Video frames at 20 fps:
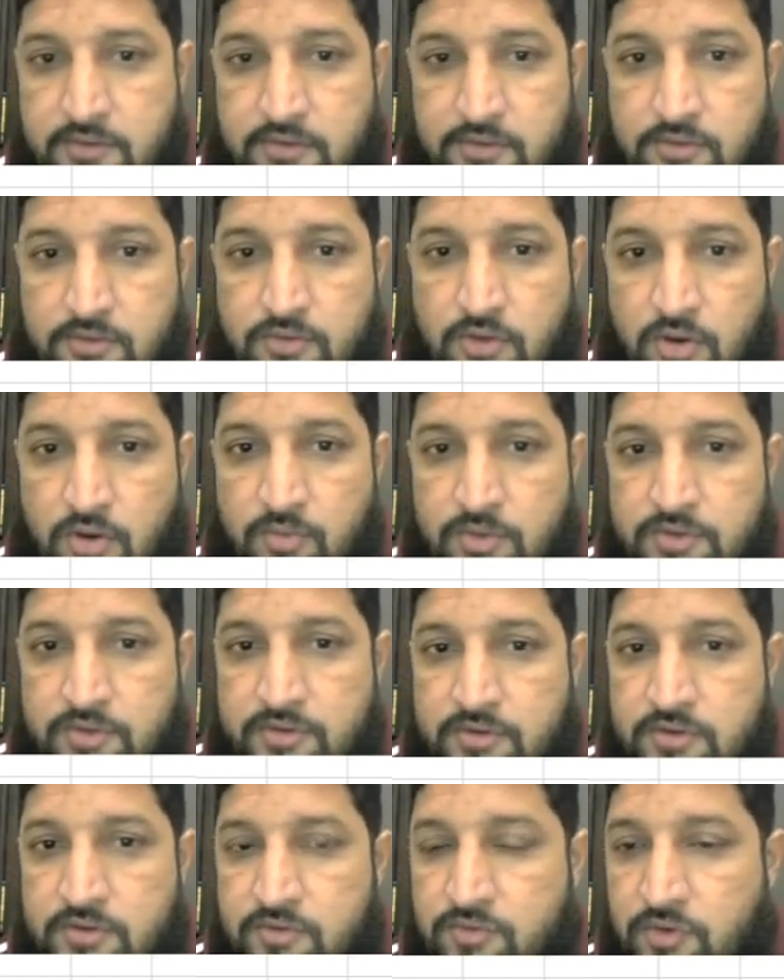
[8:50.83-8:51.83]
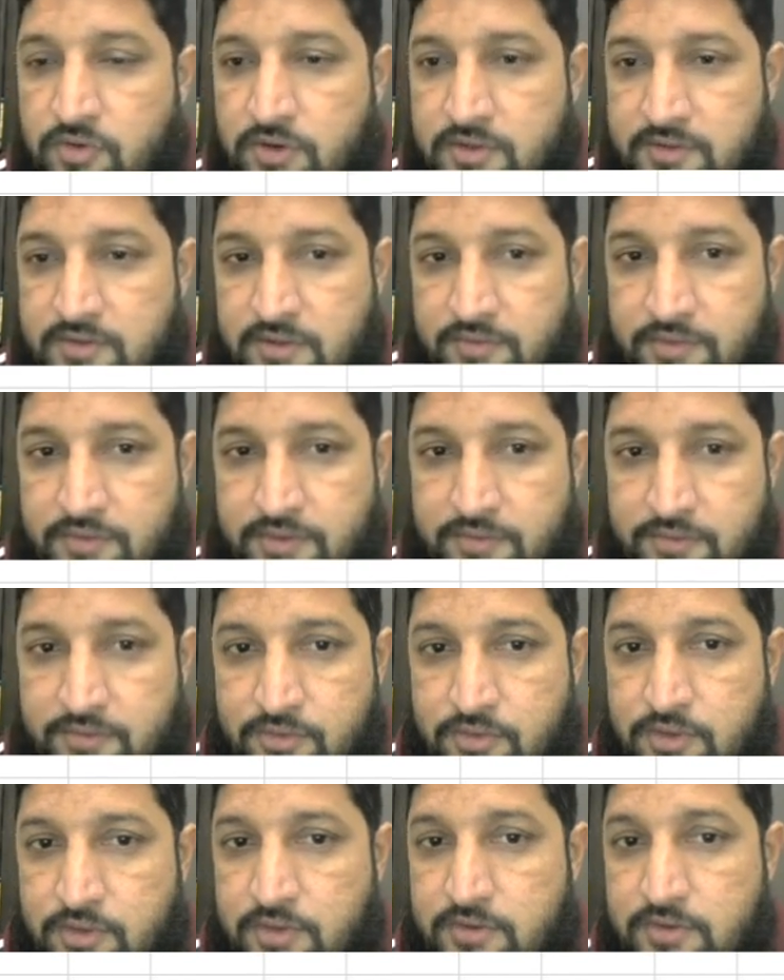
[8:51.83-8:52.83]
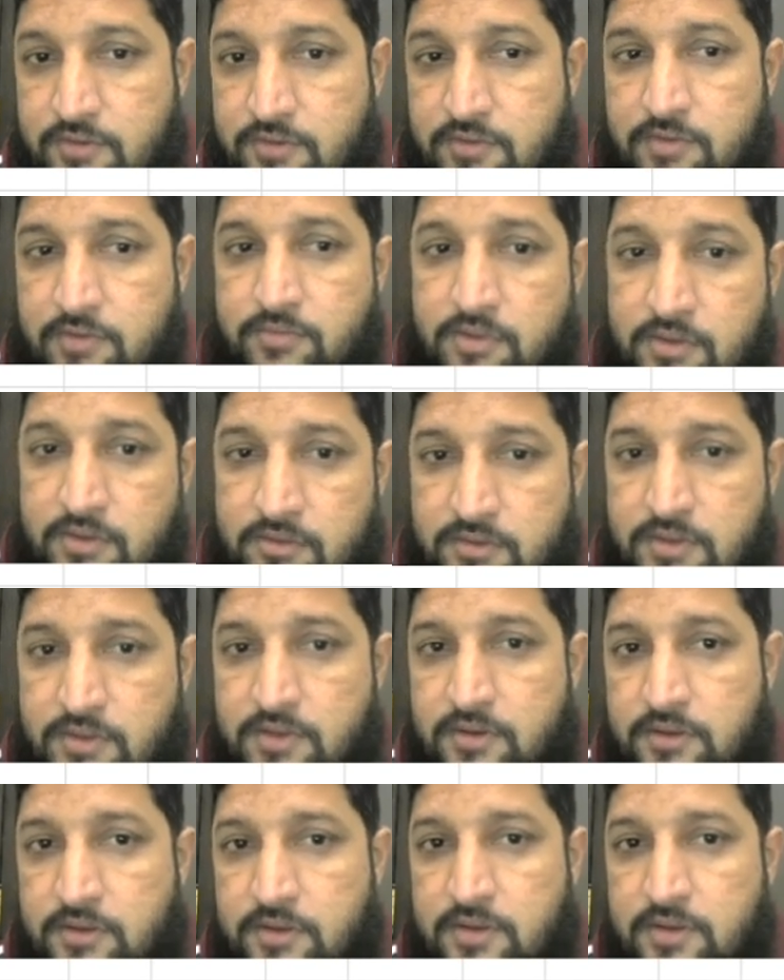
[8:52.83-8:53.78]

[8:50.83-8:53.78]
So how much it is? 47. So 37 plus 10.